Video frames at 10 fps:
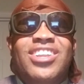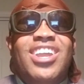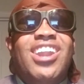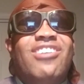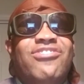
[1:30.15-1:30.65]

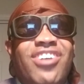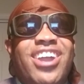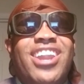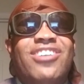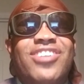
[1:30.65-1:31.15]
And I
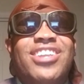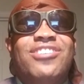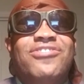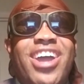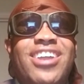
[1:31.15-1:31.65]
pray that when
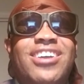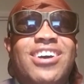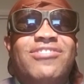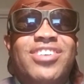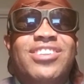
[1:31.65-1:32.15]
you wake
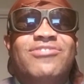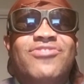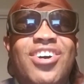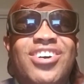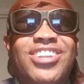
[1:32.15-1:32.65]
up in the
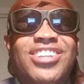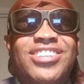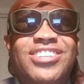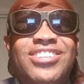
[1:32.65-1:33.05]
morning,